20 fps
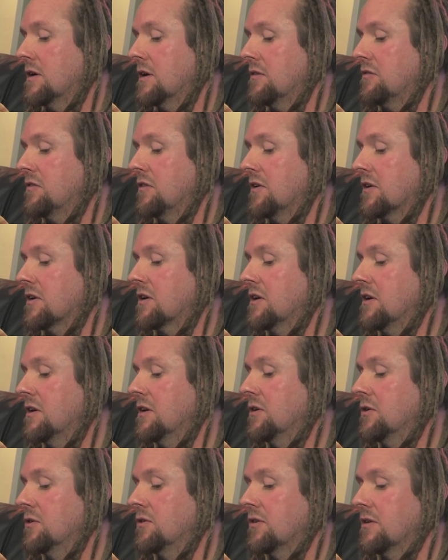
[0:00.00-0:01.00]
if not
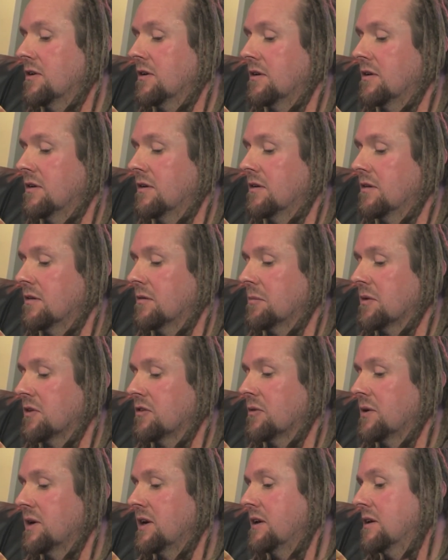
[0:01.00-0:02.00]
collusion
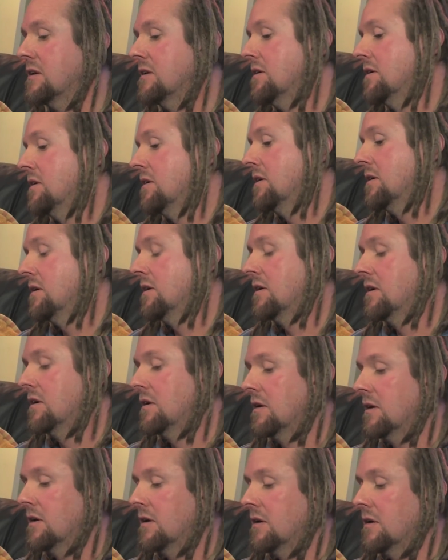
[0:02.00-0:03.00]
between
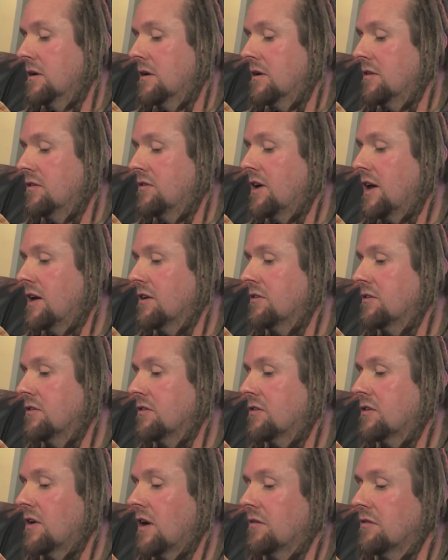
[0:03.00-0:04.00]

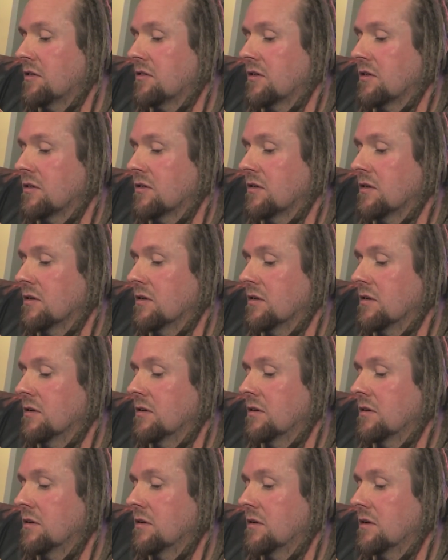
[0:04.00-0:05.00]
intelligence services
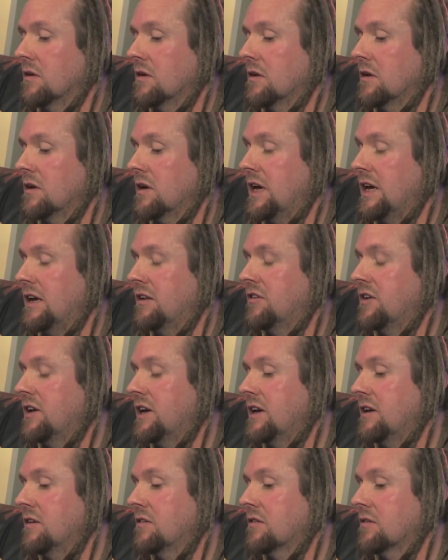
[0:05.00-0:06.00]
and
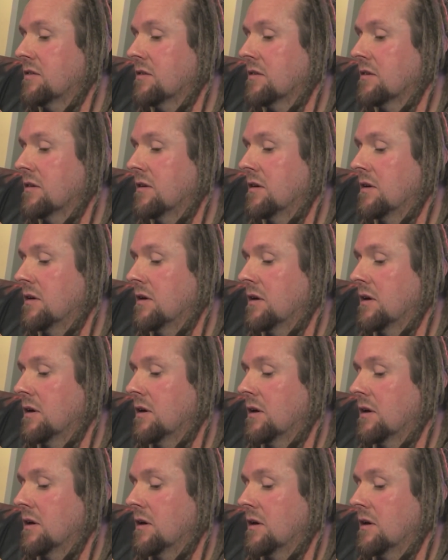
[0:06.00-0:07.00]
ETs, mm.